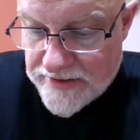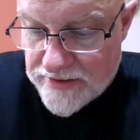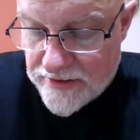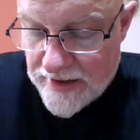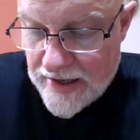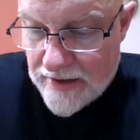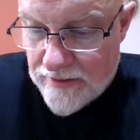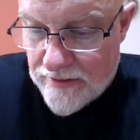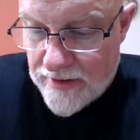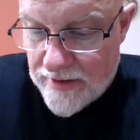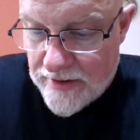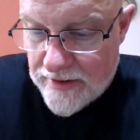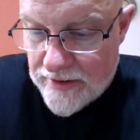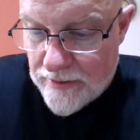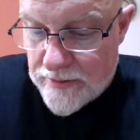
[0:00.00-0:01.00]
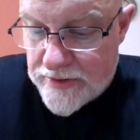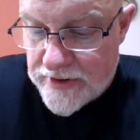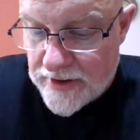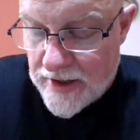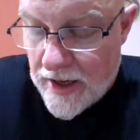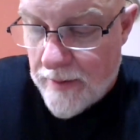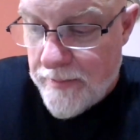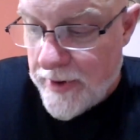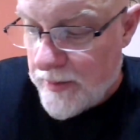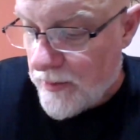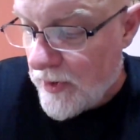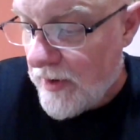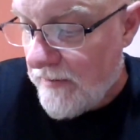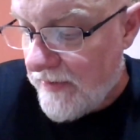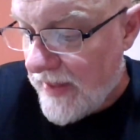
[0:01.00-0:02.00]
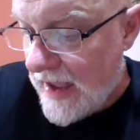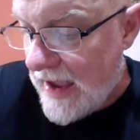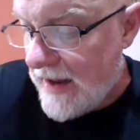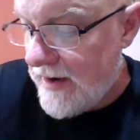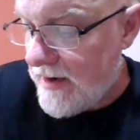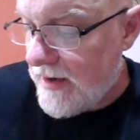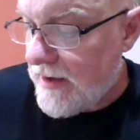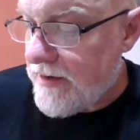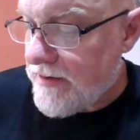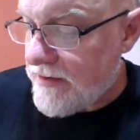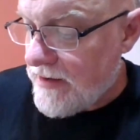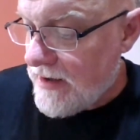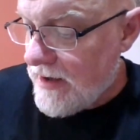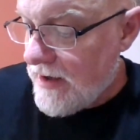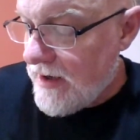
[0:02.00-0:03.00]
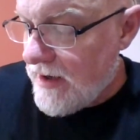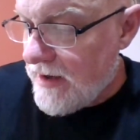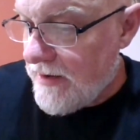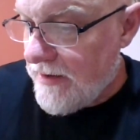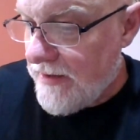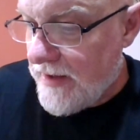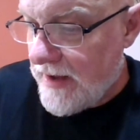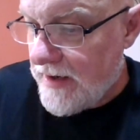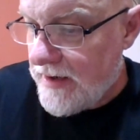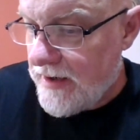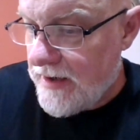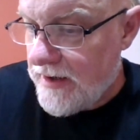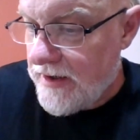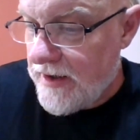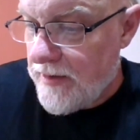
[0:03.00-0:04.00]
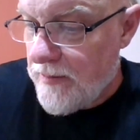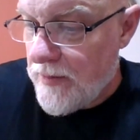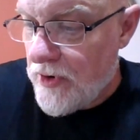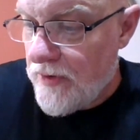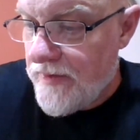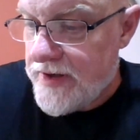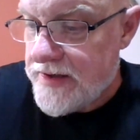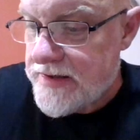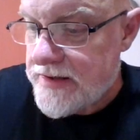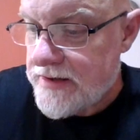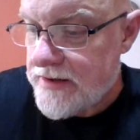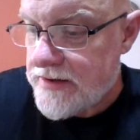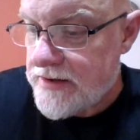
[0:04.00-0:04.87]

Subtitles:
So that there was a bit more of that than in the movies.